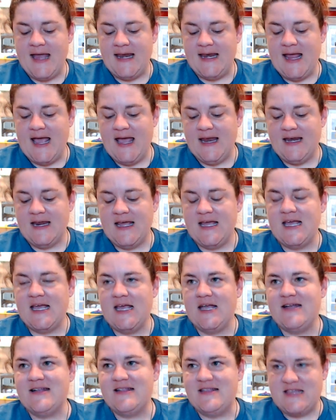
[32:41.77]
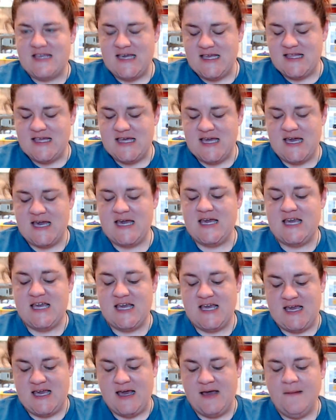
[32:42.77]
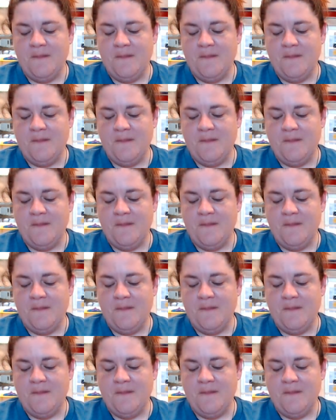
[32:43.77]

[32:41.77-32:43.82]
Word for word: N E T T E.